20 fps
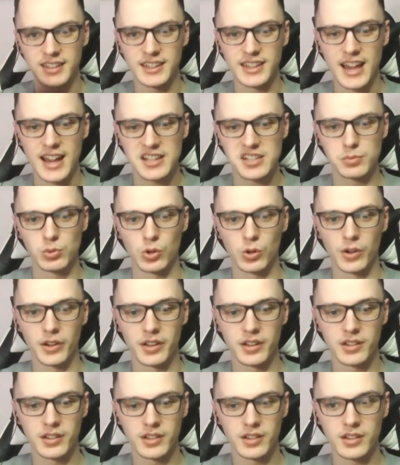Yes,
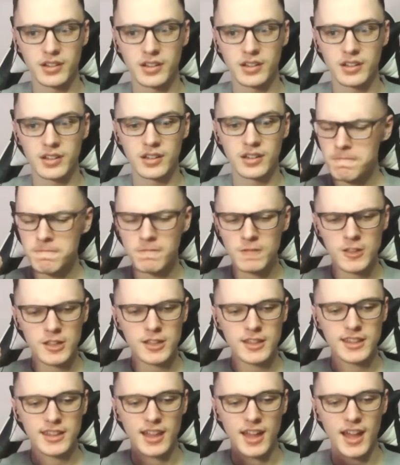boy.
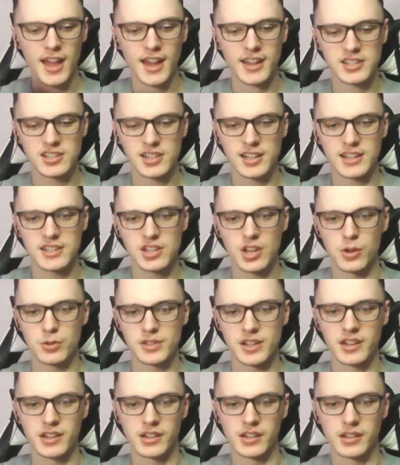Yes, let's
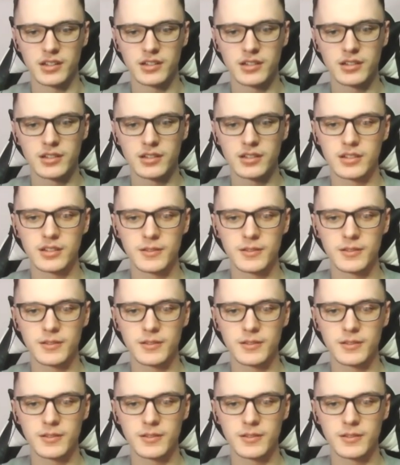go, Tanaka.